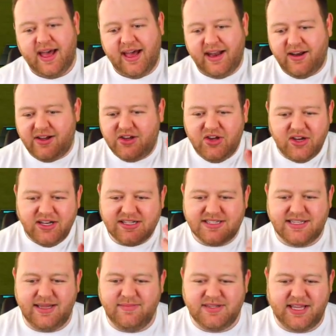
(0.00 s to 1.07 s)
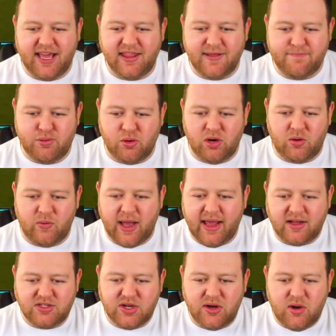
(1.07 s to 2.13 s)
And I couldn't seem to get the ball
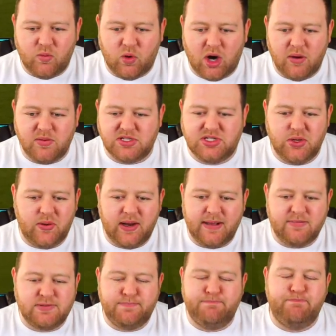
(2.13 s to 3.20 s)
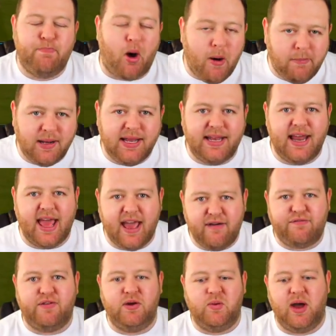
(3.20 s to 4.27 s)
away. I don't know what I was doing. It was bobbling
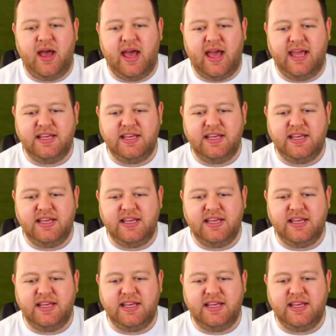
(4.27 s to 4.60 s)
everywhere.